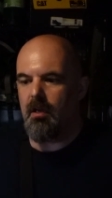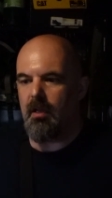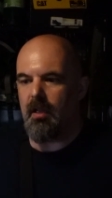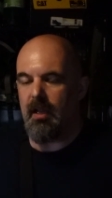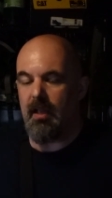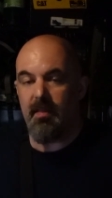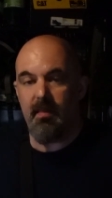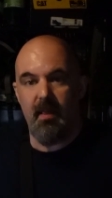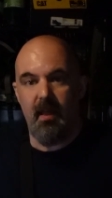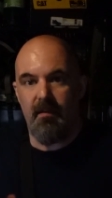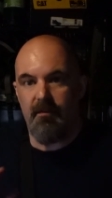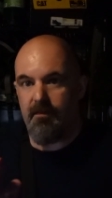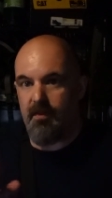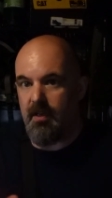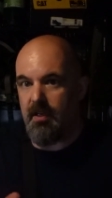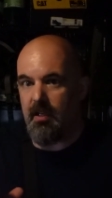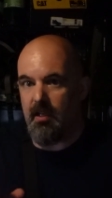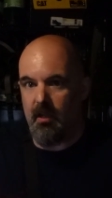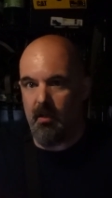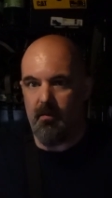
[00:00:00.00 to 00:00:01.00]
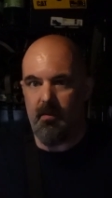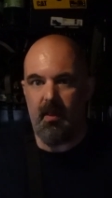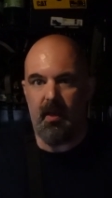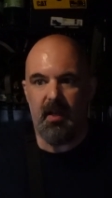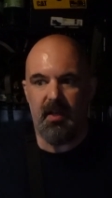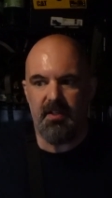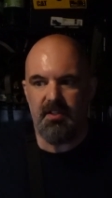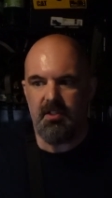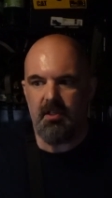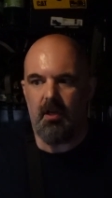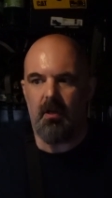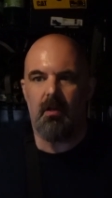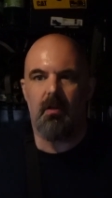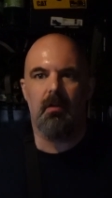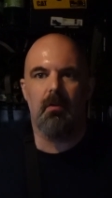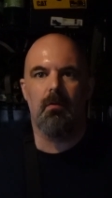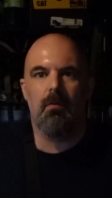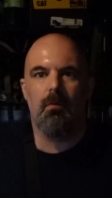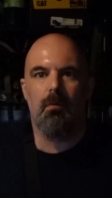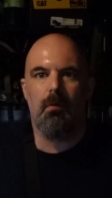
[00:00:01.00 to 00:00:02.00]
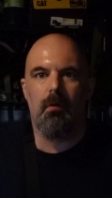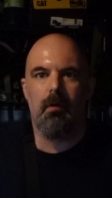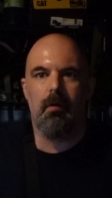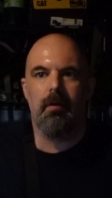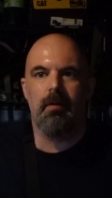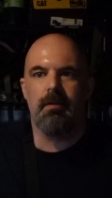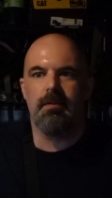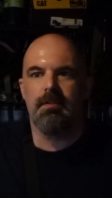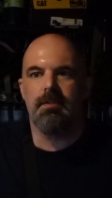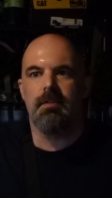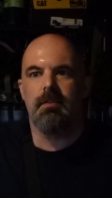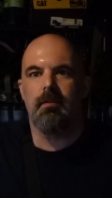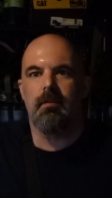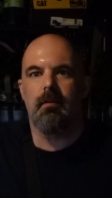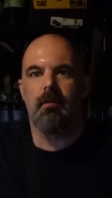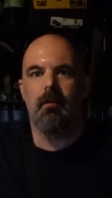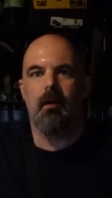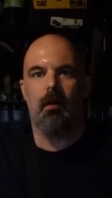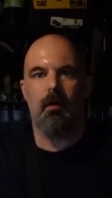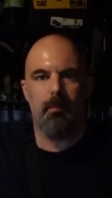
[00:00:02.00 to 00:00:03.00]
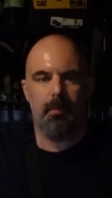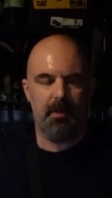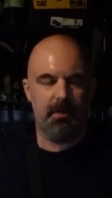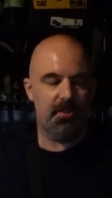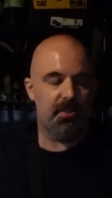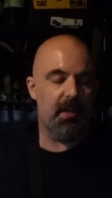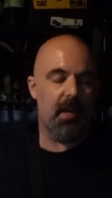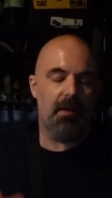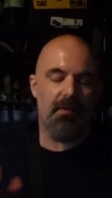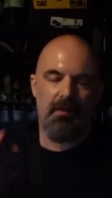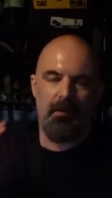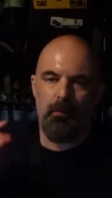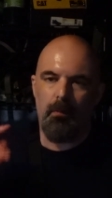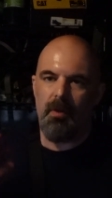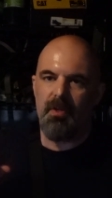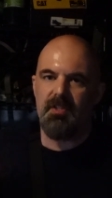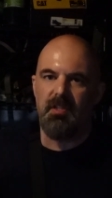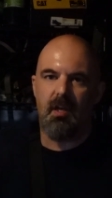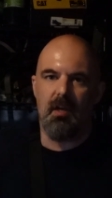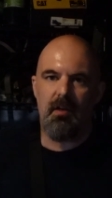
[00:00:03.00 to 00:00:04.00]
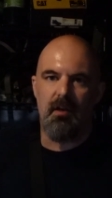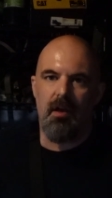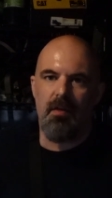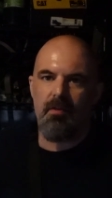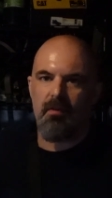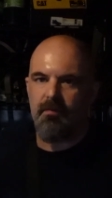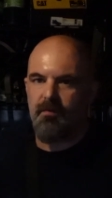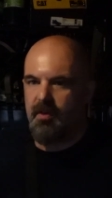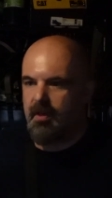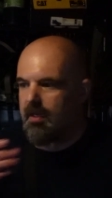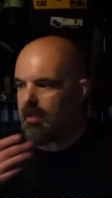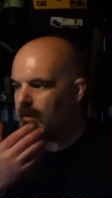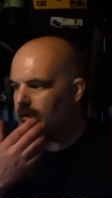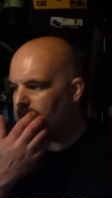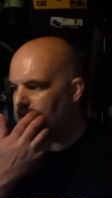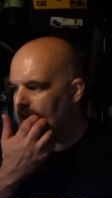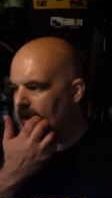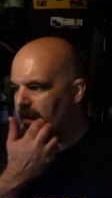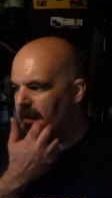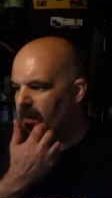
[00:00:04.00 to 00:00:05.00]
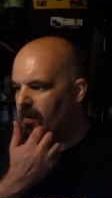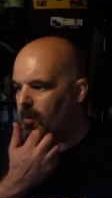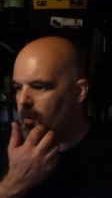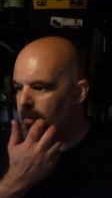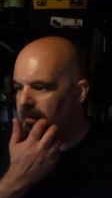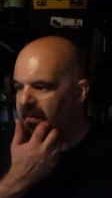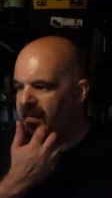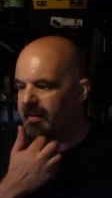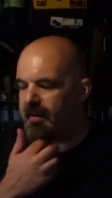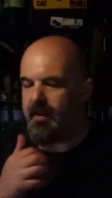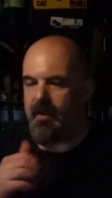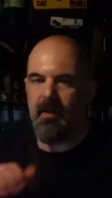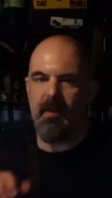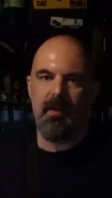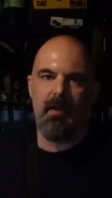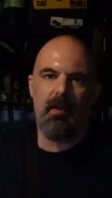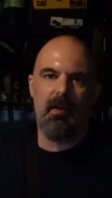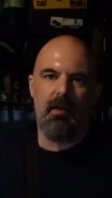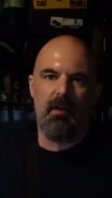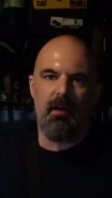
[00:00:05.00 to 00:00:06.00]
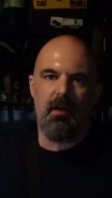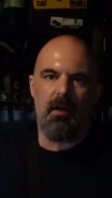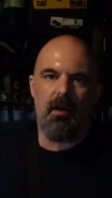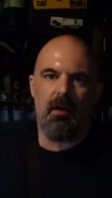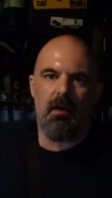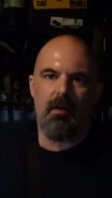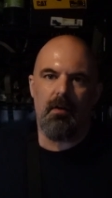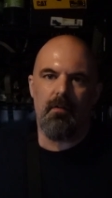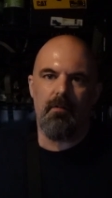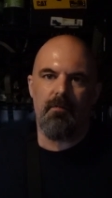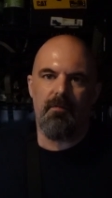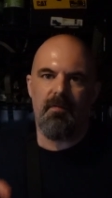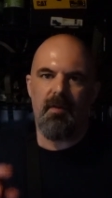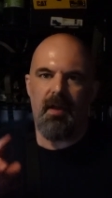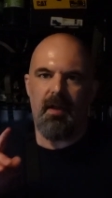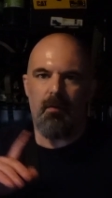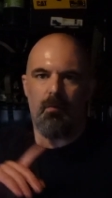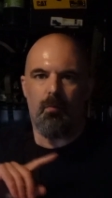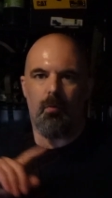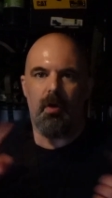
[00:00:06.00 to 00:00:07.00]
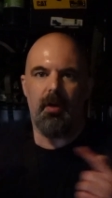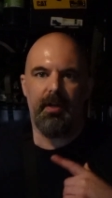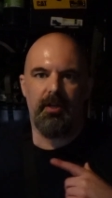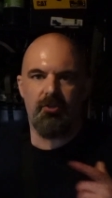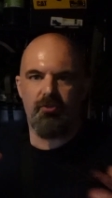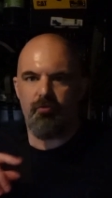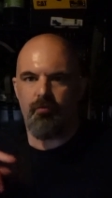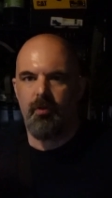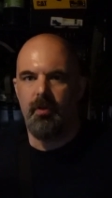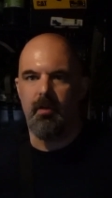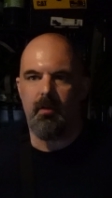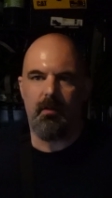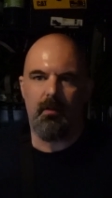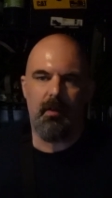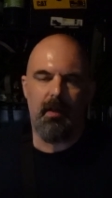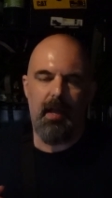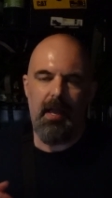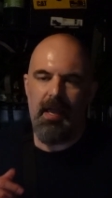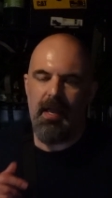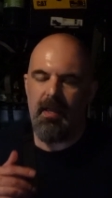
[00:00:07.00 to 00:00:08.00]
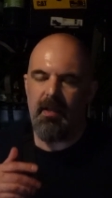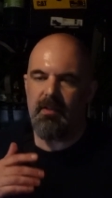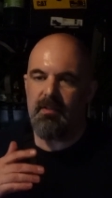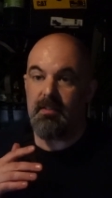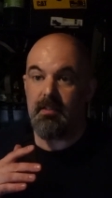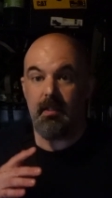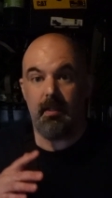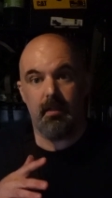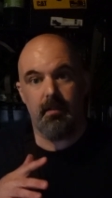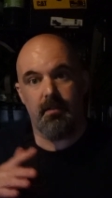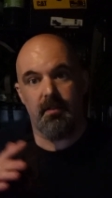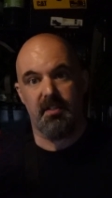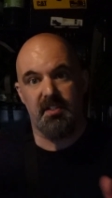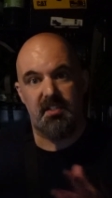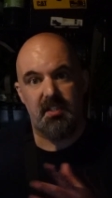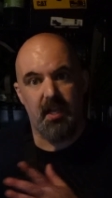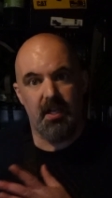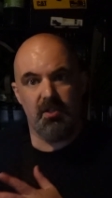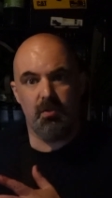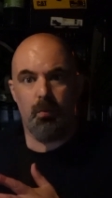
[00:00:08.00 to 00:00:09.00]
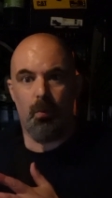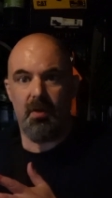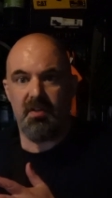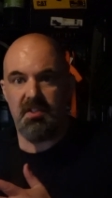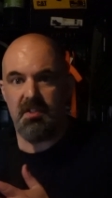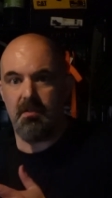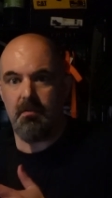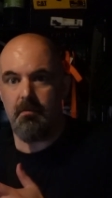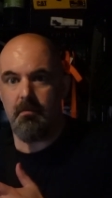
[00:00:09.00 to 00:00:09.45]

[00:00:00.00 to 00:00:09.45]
in that video that I saw was garbage. Now, there was another video that I recorded of a running drill, and the stance wasn't